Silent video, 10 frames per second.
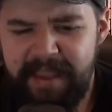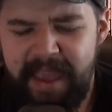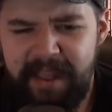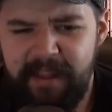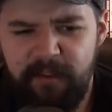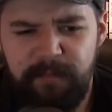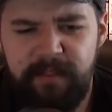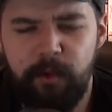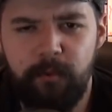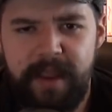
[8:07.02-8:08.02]
can't have
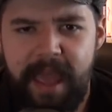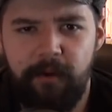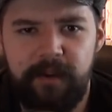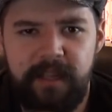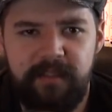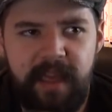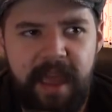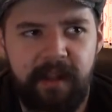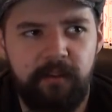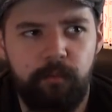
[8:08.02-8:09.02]
been the reality
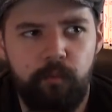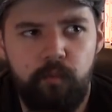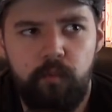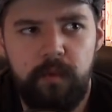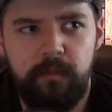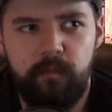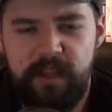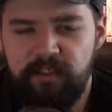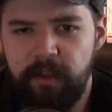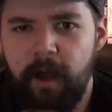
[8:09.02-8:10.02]
that
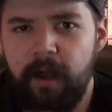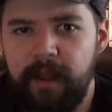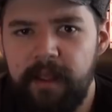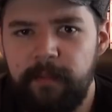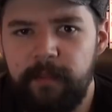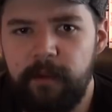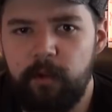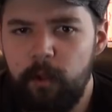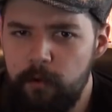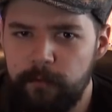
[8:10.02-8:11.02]
we saw in the
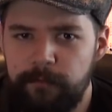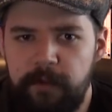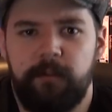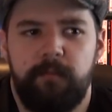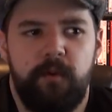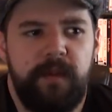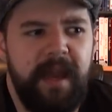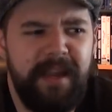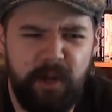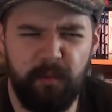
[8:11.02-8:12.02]
Cloverfield movie.
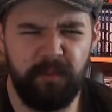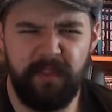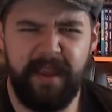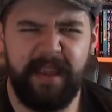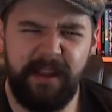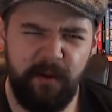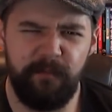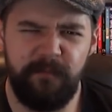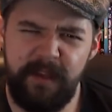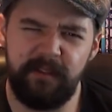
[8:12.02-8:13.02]
I don't
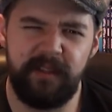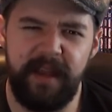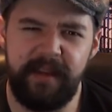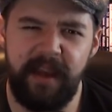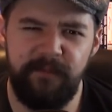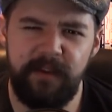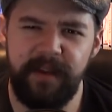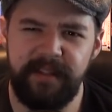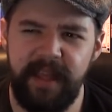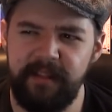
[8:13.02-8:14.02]
feel like. I feel
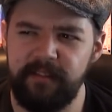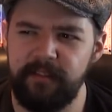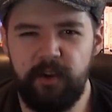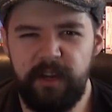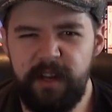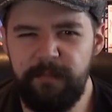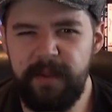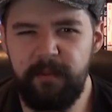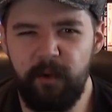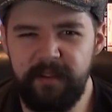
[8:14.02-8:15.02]
like that's... Could it have
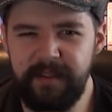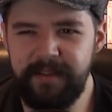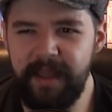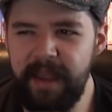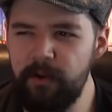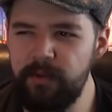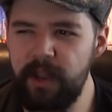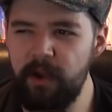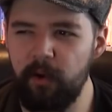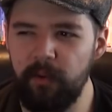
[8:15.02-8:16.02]
been? Was it? I don't
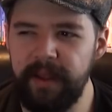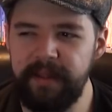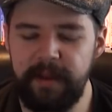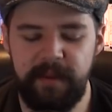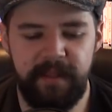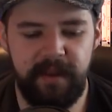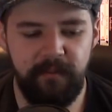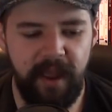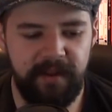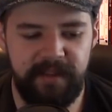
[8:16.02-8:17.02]
know. I mean, they
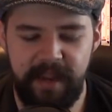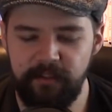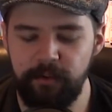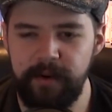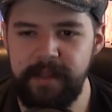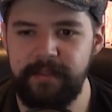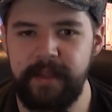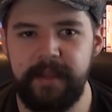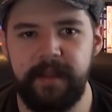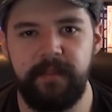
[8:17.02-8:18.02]
never had dates or
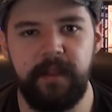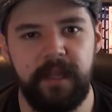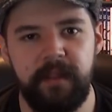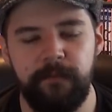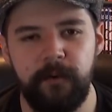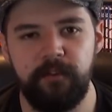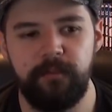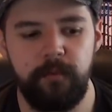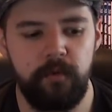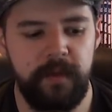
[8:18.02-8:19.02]
anything in the
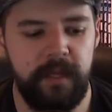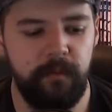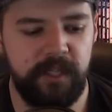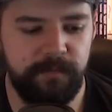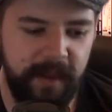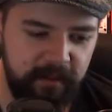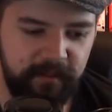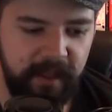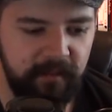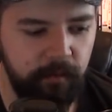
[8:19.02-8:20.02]
first movie, which makes
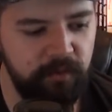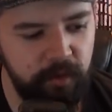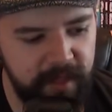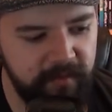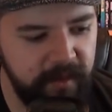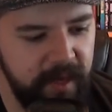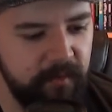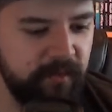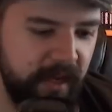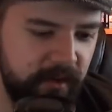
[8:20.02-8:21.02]
sense. It was 2008.
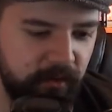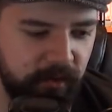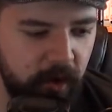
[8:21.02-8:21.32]
It was 10 years